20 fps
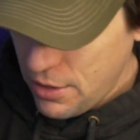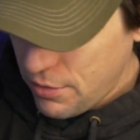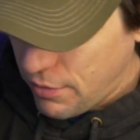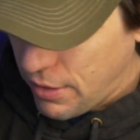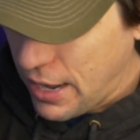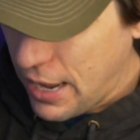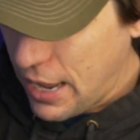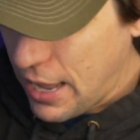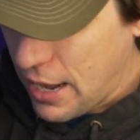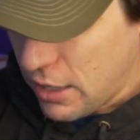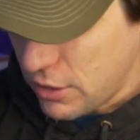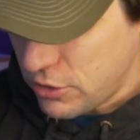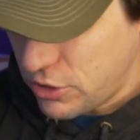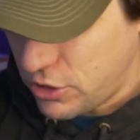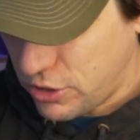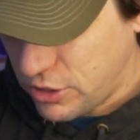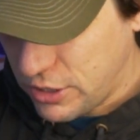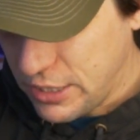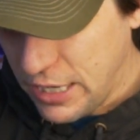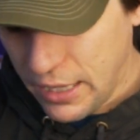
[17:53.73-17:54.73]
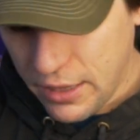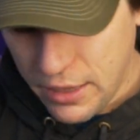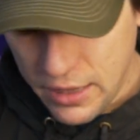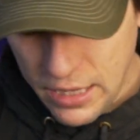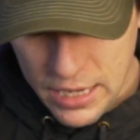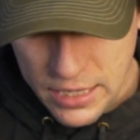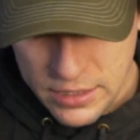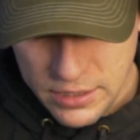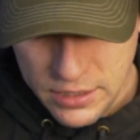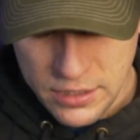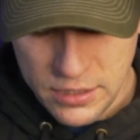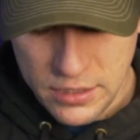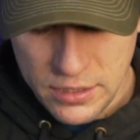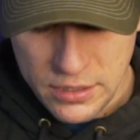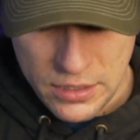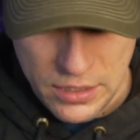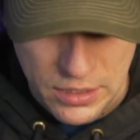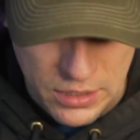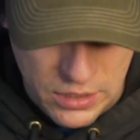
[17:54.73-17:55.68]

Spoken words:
right, and I'll stick this